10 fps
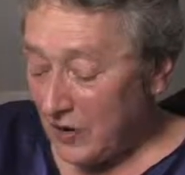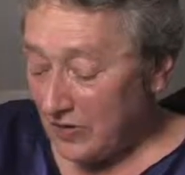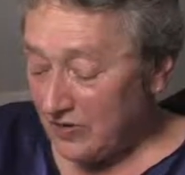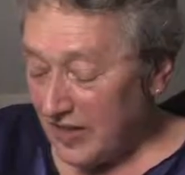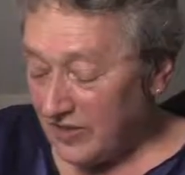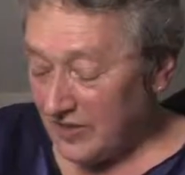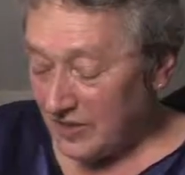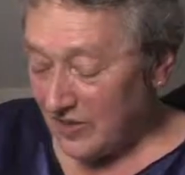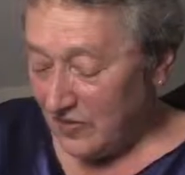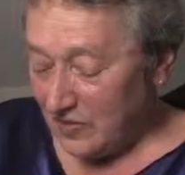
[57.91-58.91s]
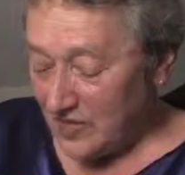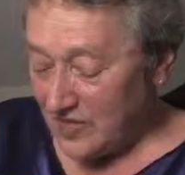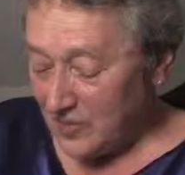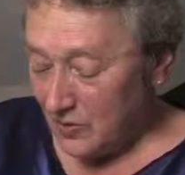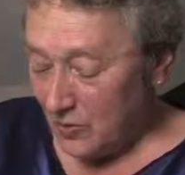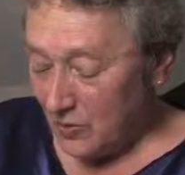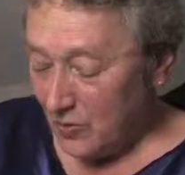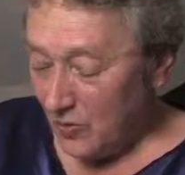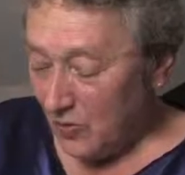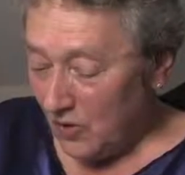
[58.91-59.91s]
proud to announce that they're giving me this
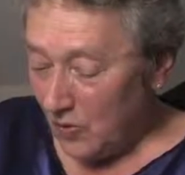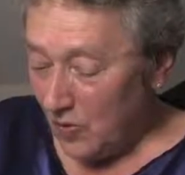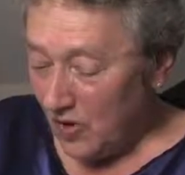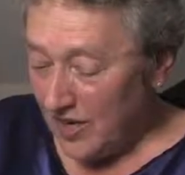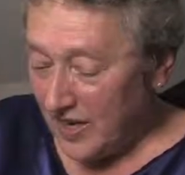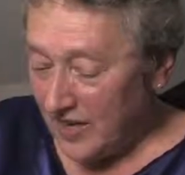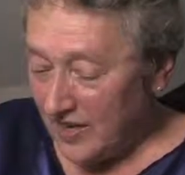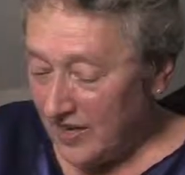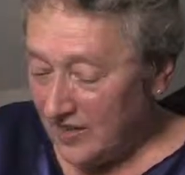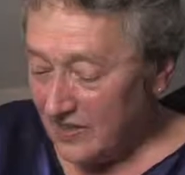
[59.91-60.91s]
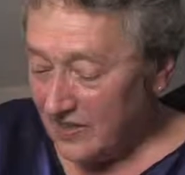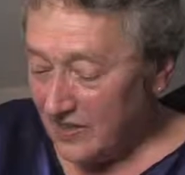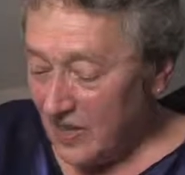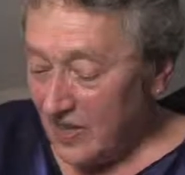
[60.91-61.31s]
award, and it is